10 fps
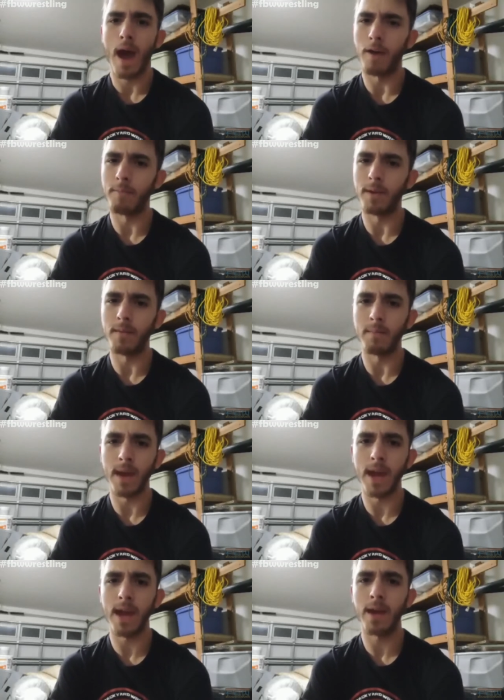I've been a
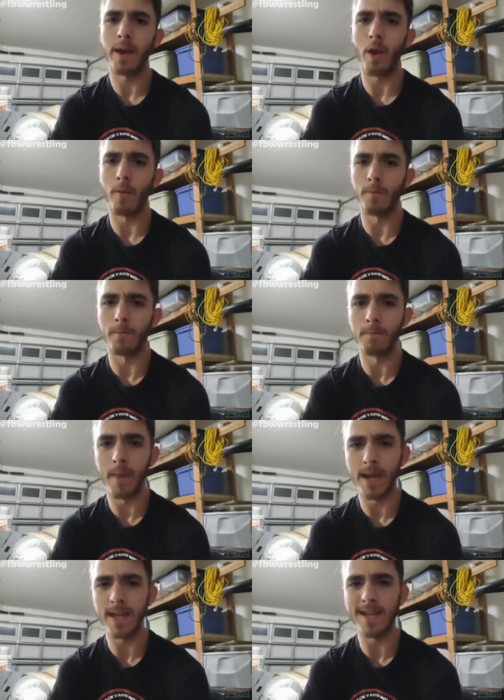man of
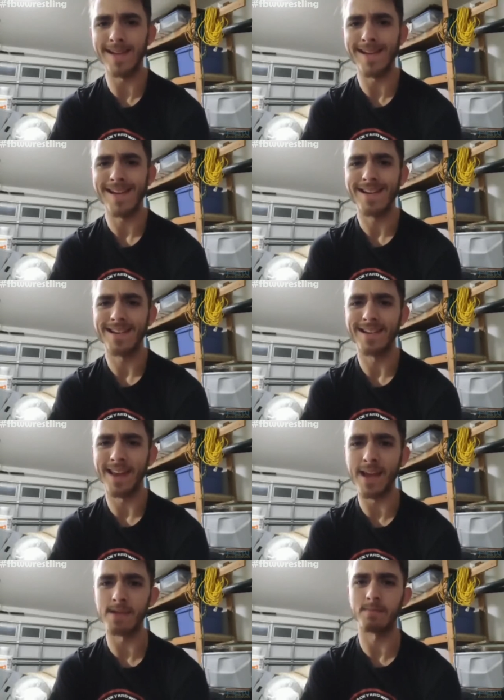many
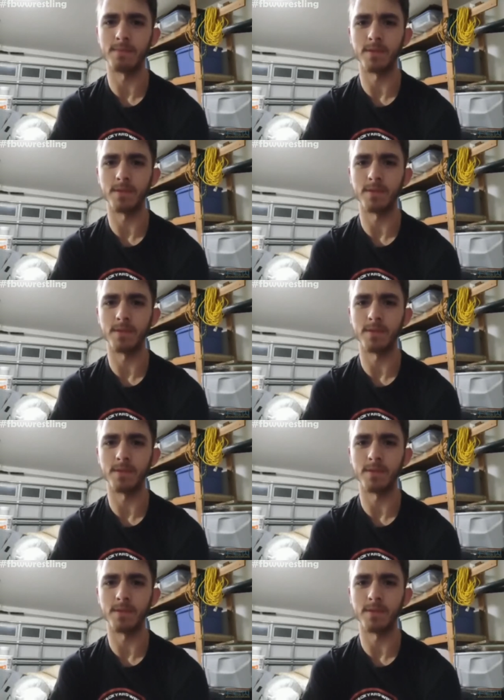names